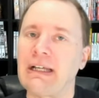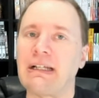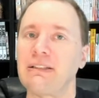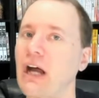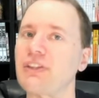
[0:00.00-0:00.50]

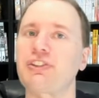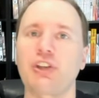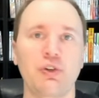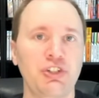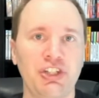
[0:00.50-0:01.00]
Not
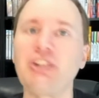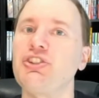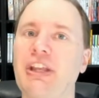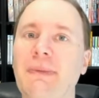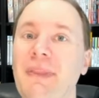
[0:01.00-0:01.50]
so
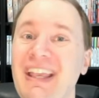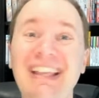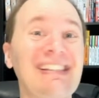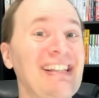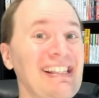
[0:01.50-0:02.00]
Shinji.
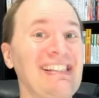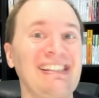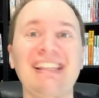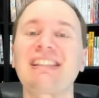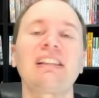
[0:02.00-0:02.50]
He's
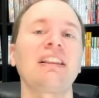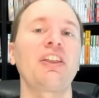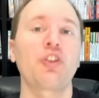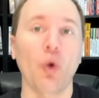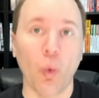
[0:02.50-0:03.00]
consistently
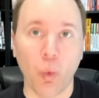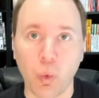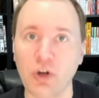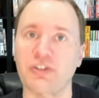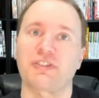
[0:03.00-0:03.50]
the
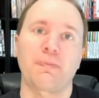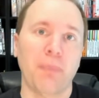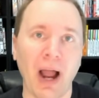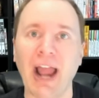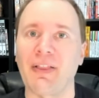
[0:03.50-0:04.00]
worst
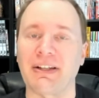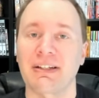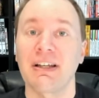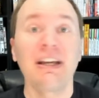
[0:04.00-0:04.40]
pilot,